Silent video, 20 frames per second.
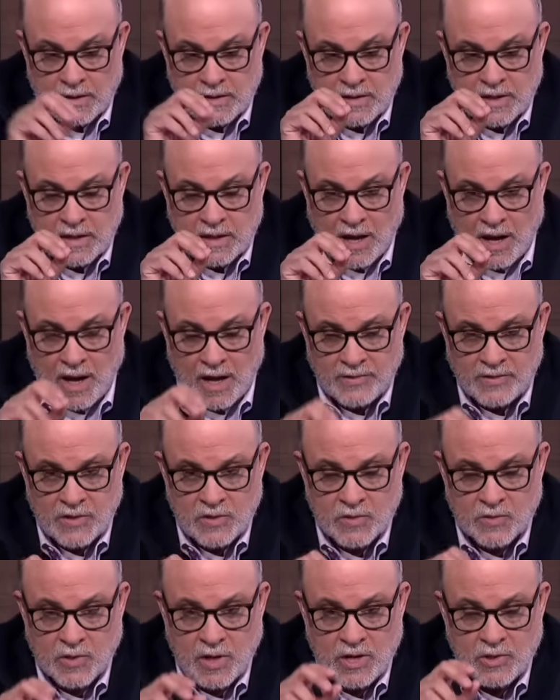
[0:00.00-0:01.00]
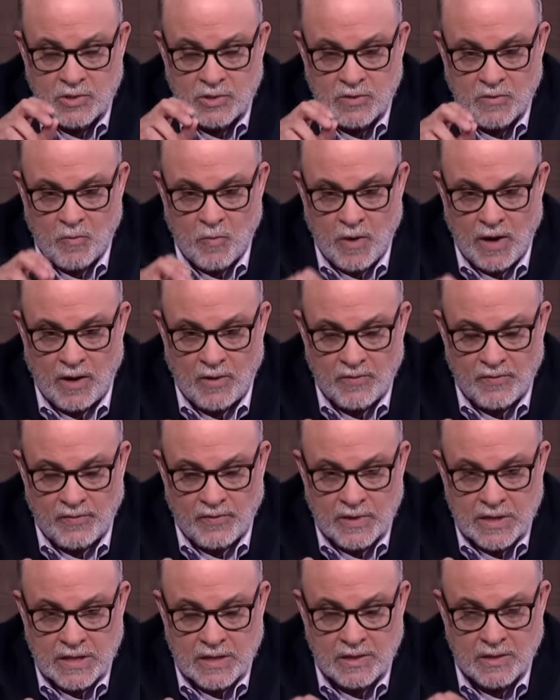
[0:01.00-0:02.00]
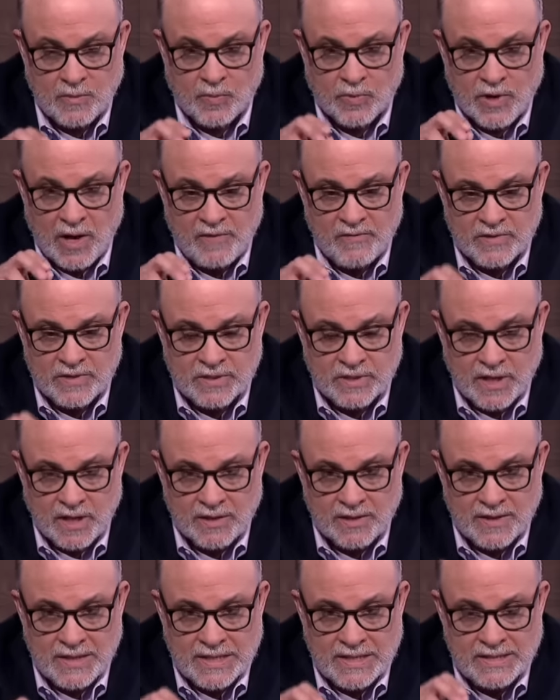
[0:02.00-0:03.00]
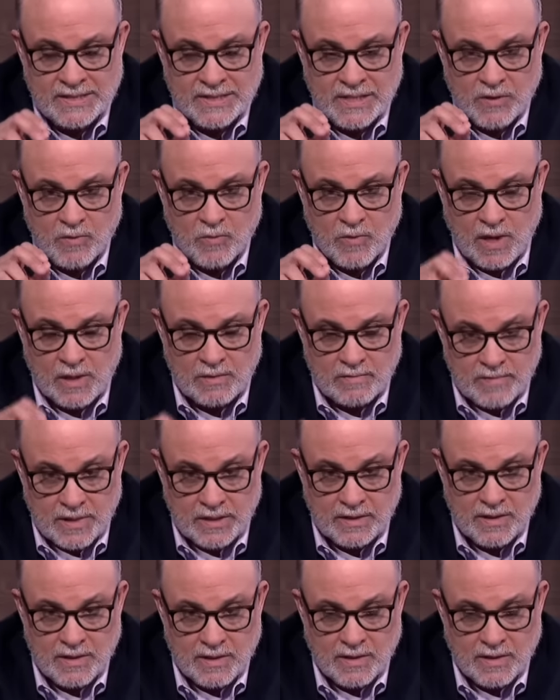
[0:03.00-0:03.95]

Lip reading: the concentration of wealth in the private sector is irrelevant.